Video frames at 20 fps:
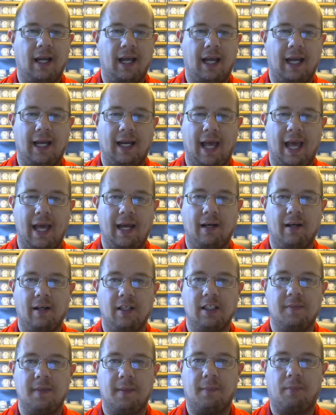And Haniger
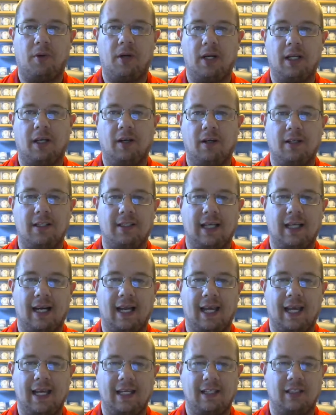has been pretty good. He's got
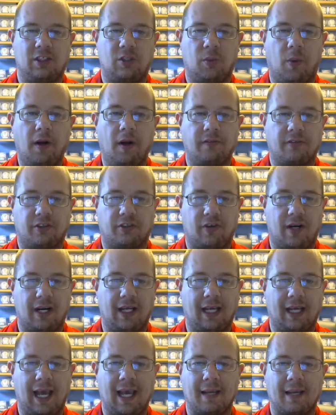a hit in 12
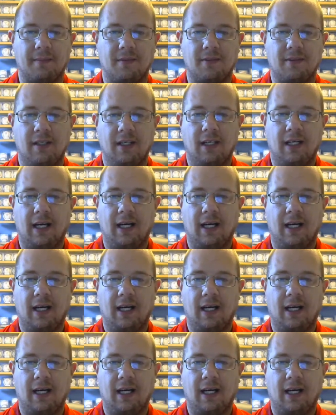straight games.